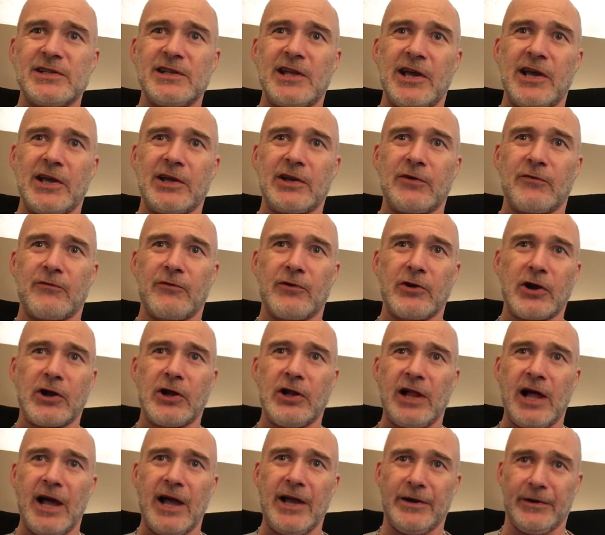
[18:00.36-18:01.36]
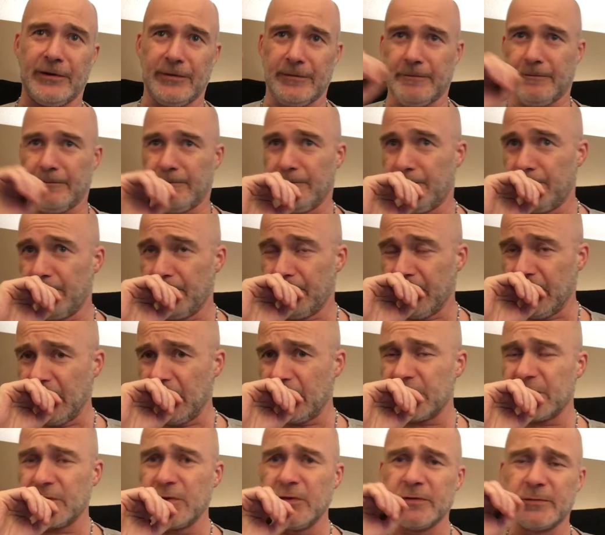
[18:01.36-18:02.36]
like a recliner.
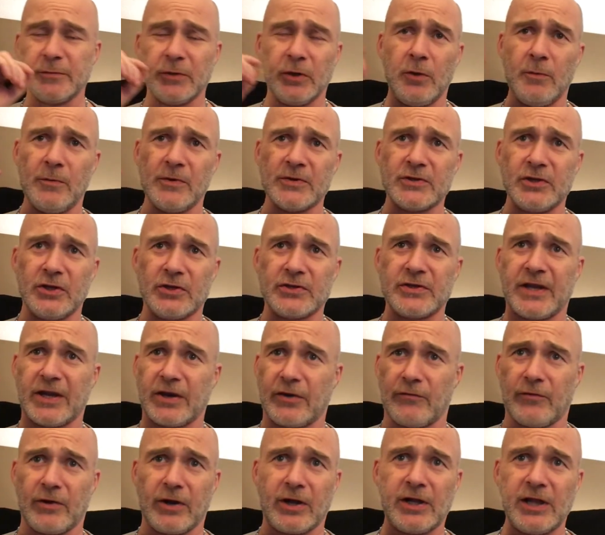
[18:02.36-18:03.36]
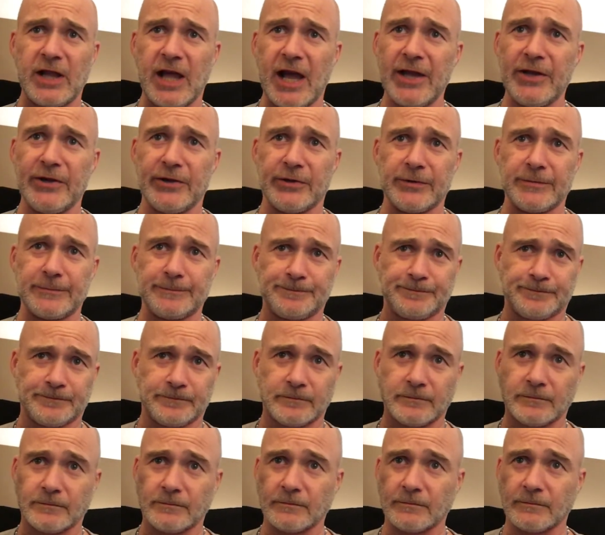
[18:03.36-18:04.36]
Excuse me, almost looks like a recliner.
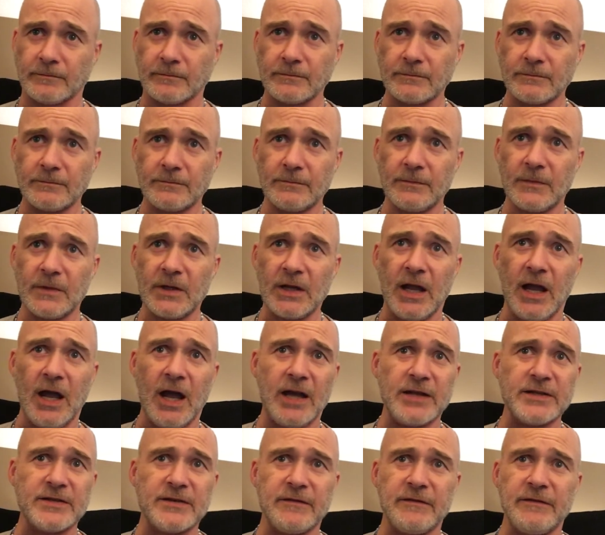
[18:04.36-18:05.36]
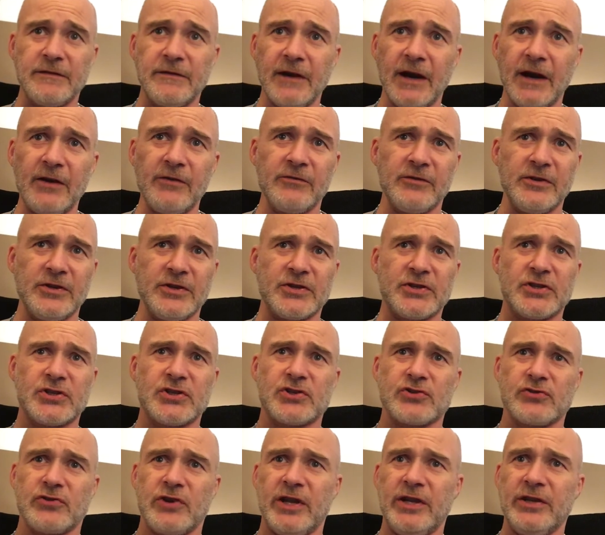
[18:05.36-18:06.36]
It's a very
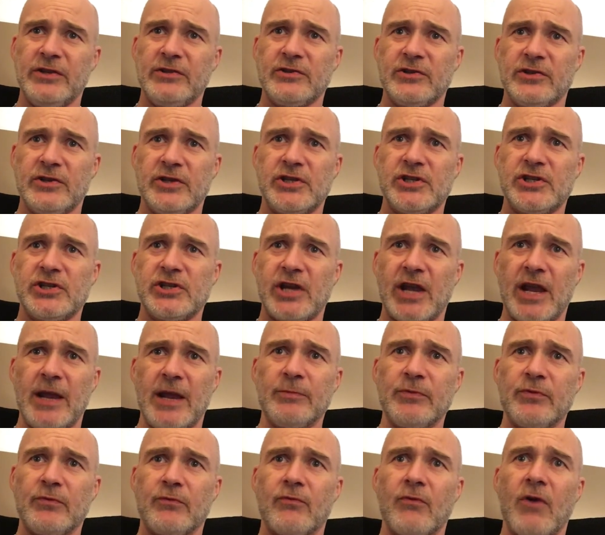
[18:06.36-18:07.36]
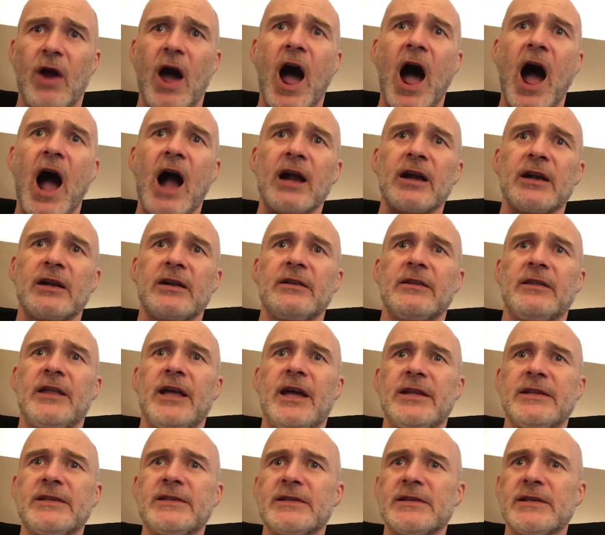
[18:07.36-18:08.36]
strangely shaped rock
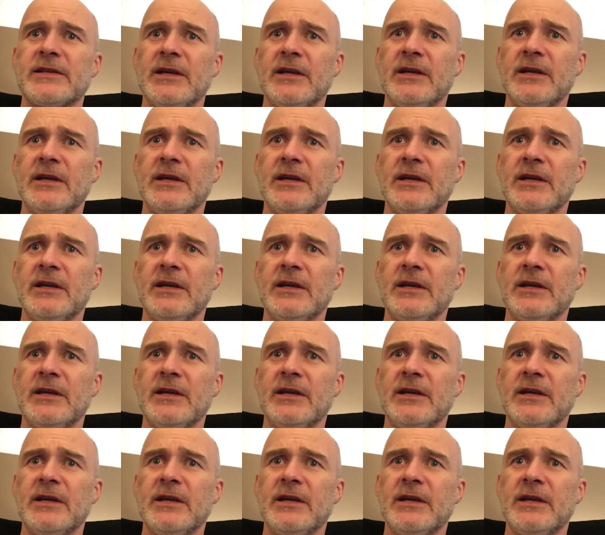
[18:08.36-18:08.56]
that